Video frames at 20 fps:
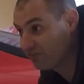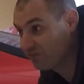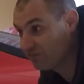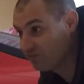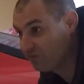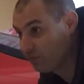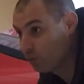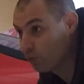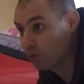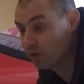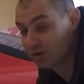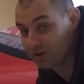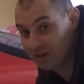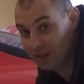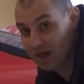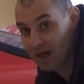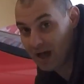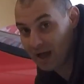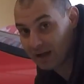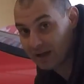4
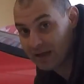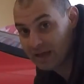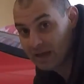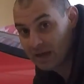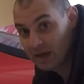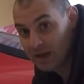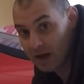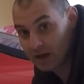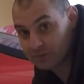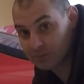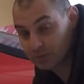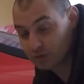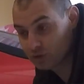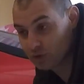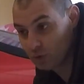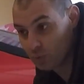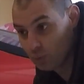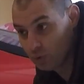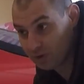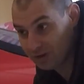o'clock. I was supposed to
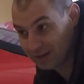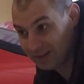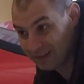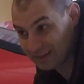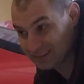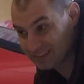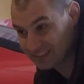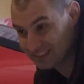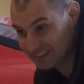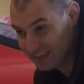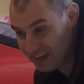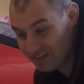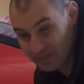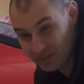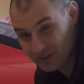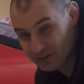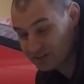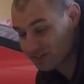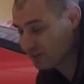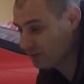go to work at like 7
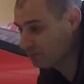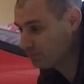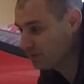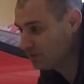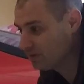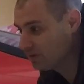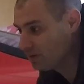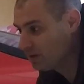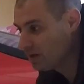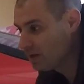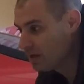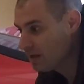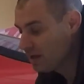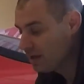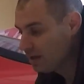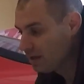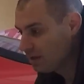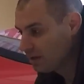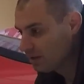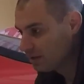or something.
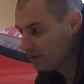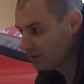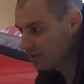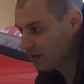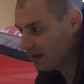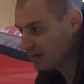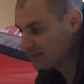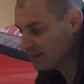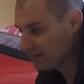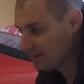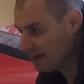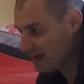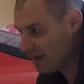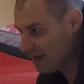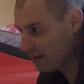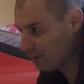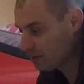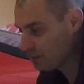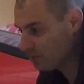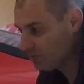The guy's like,
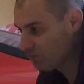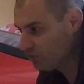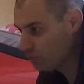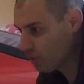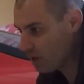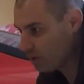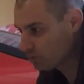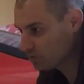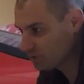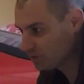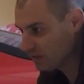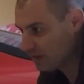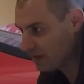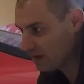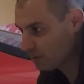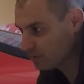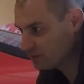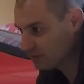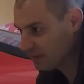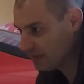yeah, I'm going to be a few hours late. I
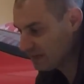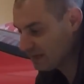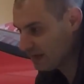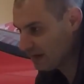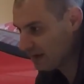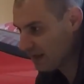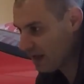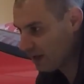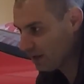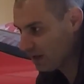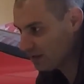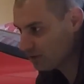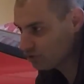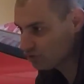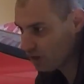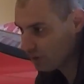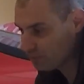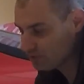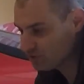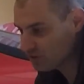was late getting out. I had to
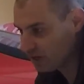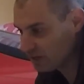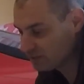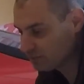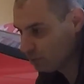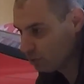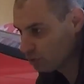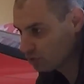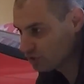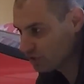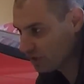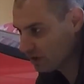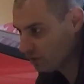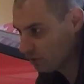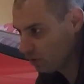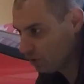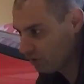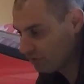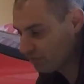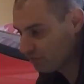drop this guy's motorcycle
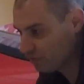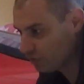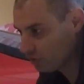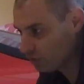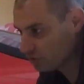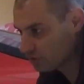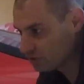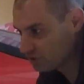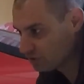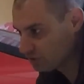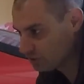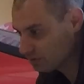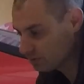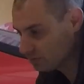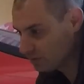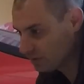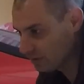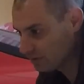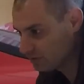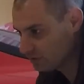off first
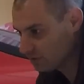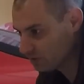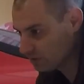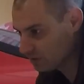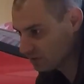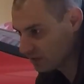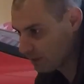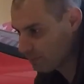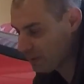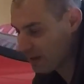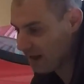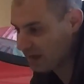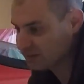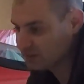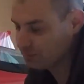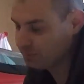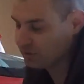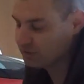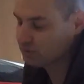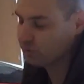because I passed
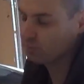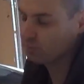the place where it